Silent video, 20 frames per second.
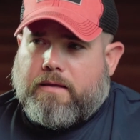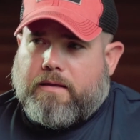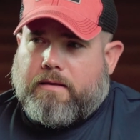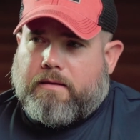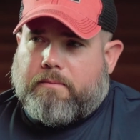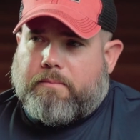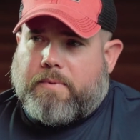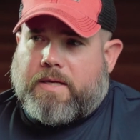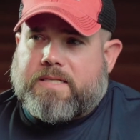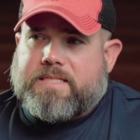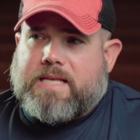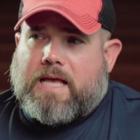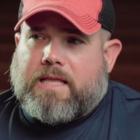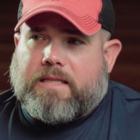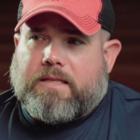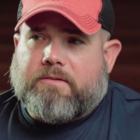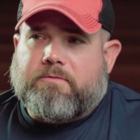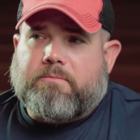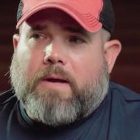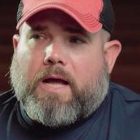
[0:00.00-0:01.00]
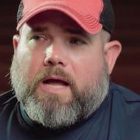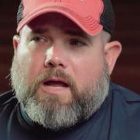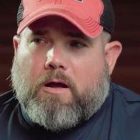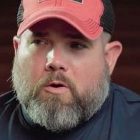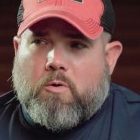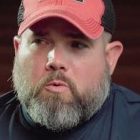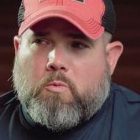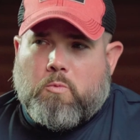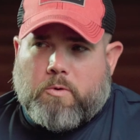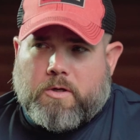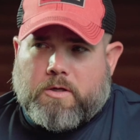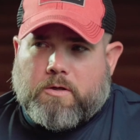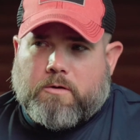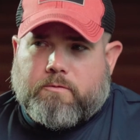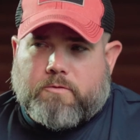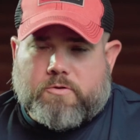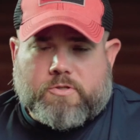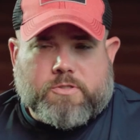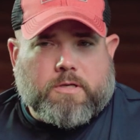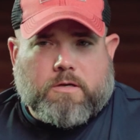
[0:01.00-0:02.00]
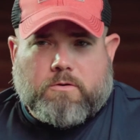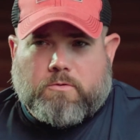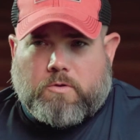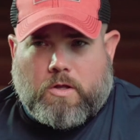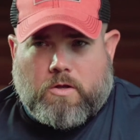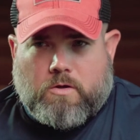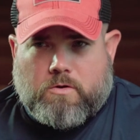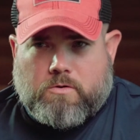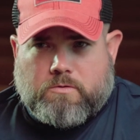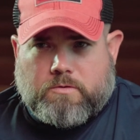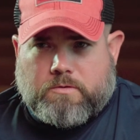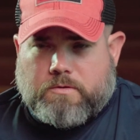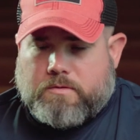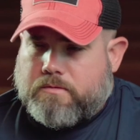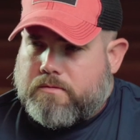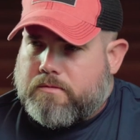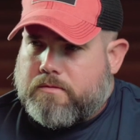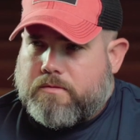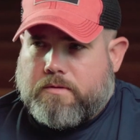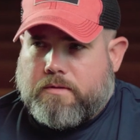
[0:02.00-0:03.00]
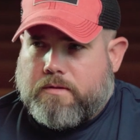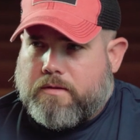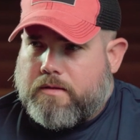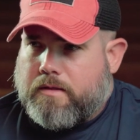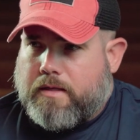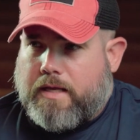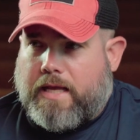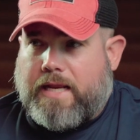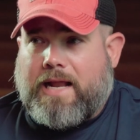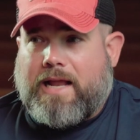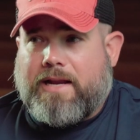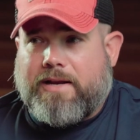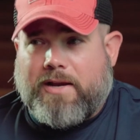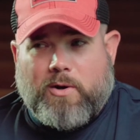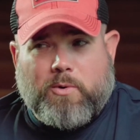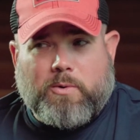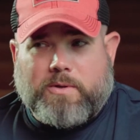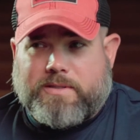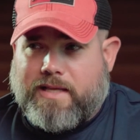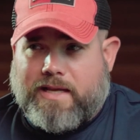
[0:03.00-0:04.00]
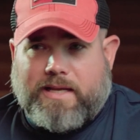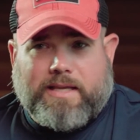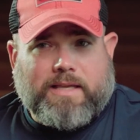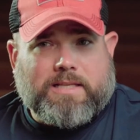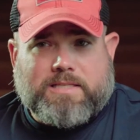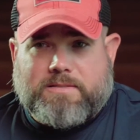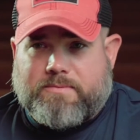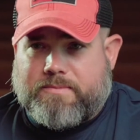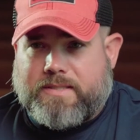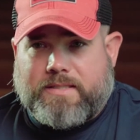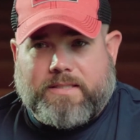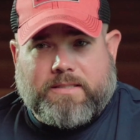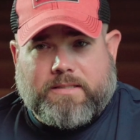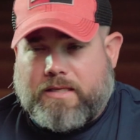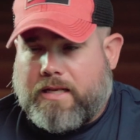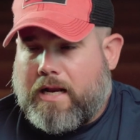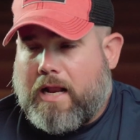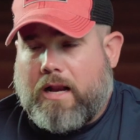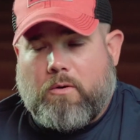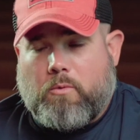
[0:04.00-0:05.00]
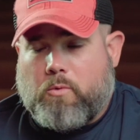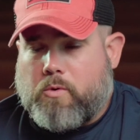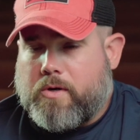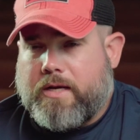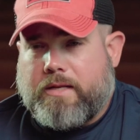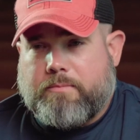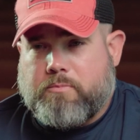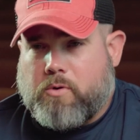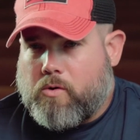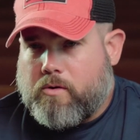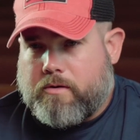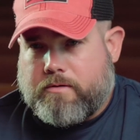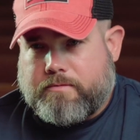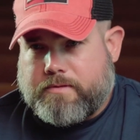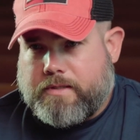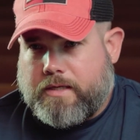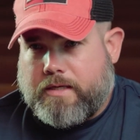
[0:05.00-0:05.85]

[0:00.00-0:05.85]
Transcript: Because I lived my own will for so long, and I know what that gets me, and I don't want any part of it.